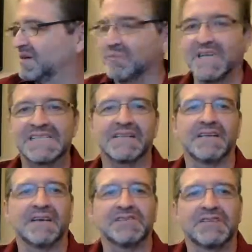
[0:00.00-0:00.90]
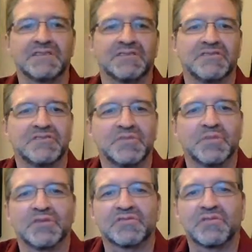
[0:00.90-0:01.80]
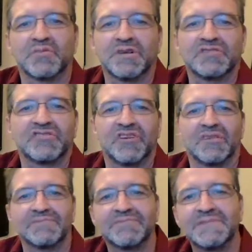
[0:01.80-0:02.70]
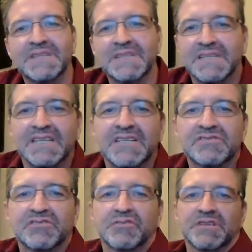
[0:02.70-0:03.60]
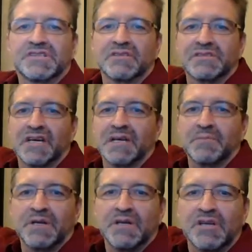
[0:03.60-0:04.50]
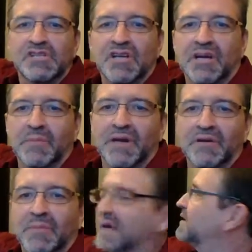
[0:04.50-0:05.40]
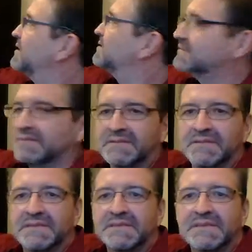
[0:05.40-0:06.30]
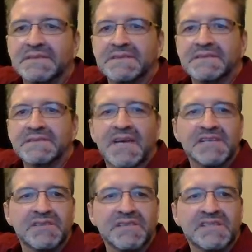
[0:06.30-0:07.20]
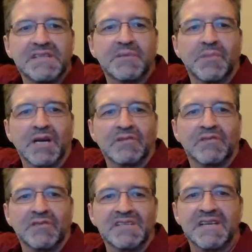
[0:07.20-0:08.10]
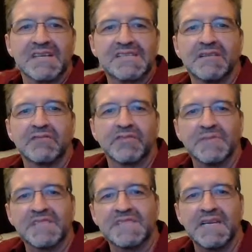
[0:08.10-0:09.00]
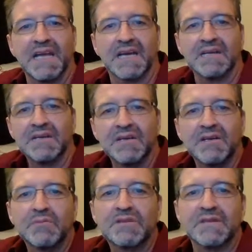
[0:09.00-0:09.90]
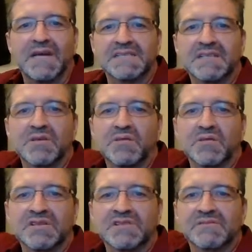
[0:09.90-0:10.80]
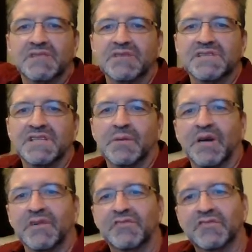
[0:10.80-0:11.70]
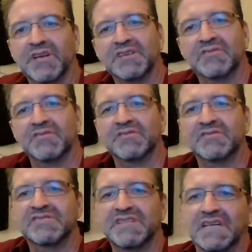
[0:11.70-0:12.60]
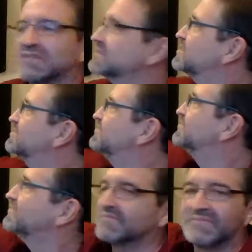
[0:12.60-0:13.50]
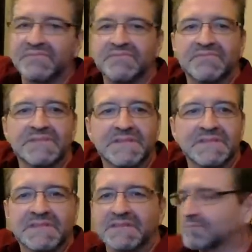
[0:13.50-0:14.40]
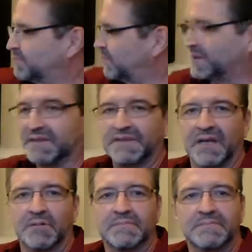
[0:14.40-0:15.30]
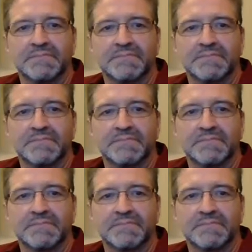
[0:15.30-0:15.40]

Basically, I've killed two birds with one stone. Here's a traditional type shock-mounted mic. As you can see, the microphone is isolated from its stand with elastic cords, reducing the amount of transference of sounds, like bumping the table.